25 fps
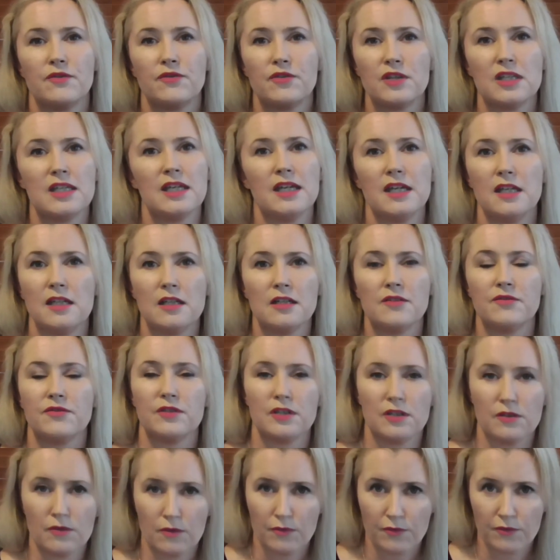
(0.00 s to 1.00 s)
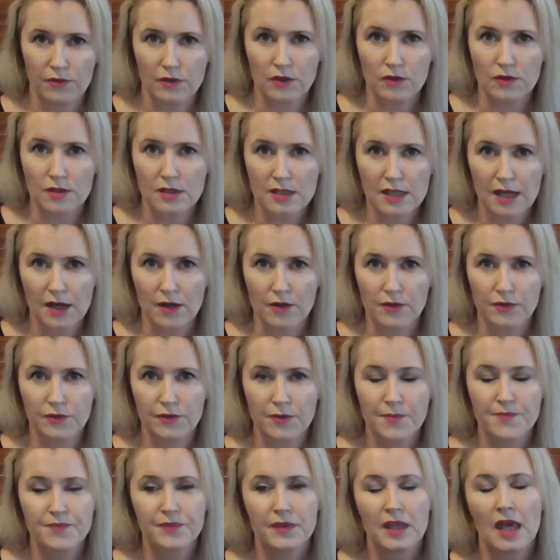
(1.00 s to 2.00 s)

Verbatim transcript: for the inner for, your, for yourself